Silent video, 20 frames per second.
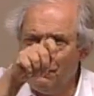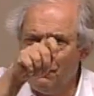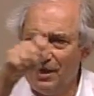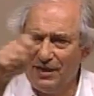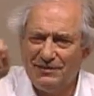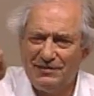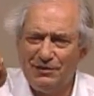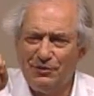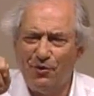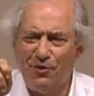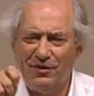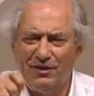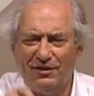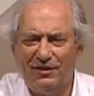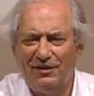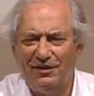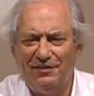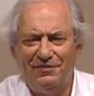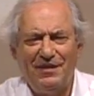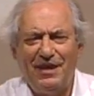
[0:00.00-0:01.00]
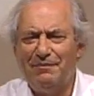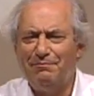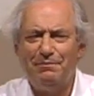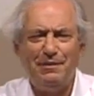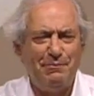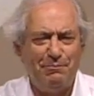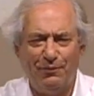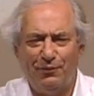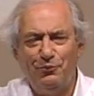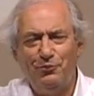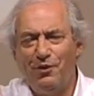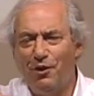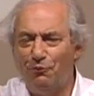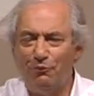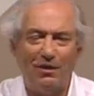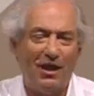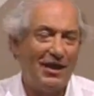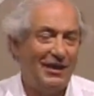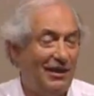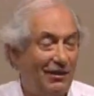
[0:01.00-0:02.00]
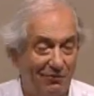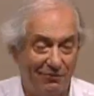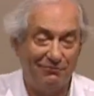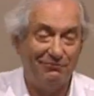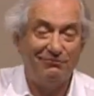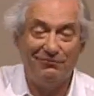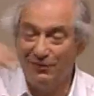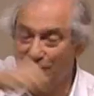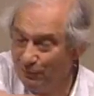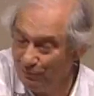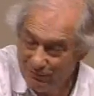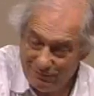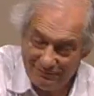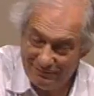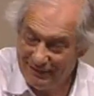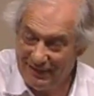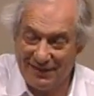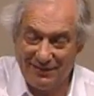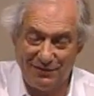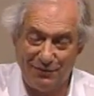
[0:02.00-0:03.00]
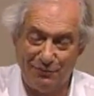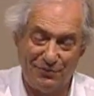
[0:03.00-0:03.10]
writes an article and then people who don't like it, you know, get to